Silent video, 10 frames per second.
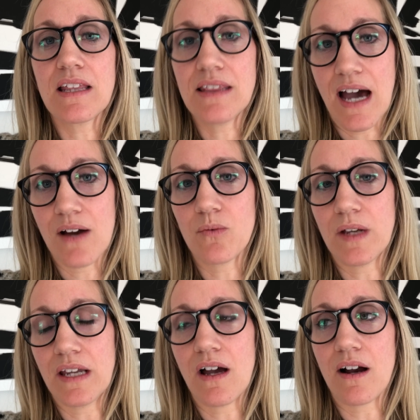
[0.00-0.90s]
that
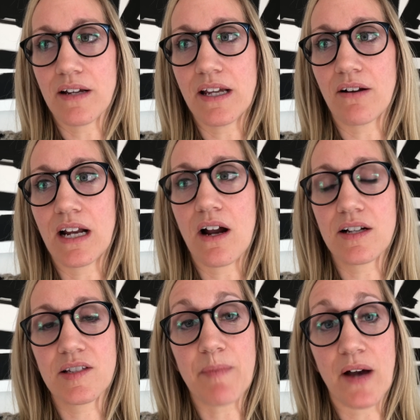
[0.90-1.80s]
we are hearing our
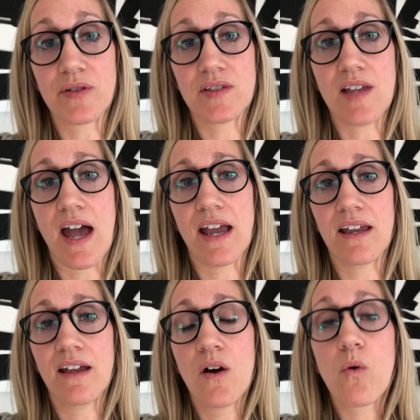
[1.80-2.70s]
spouse
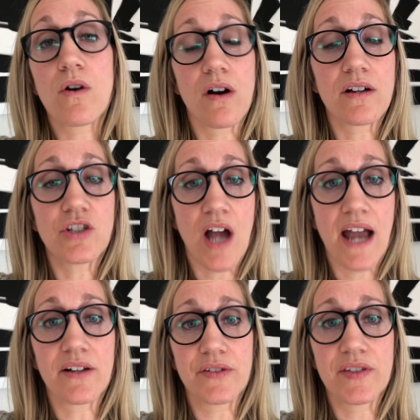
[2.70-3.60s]
say or our
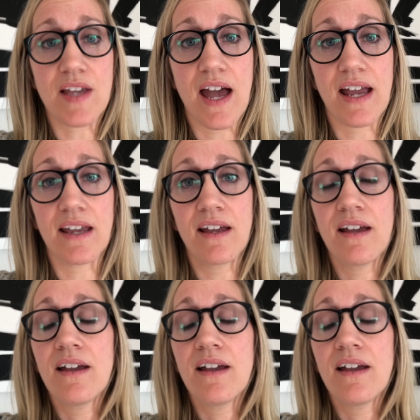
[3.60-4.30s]
child say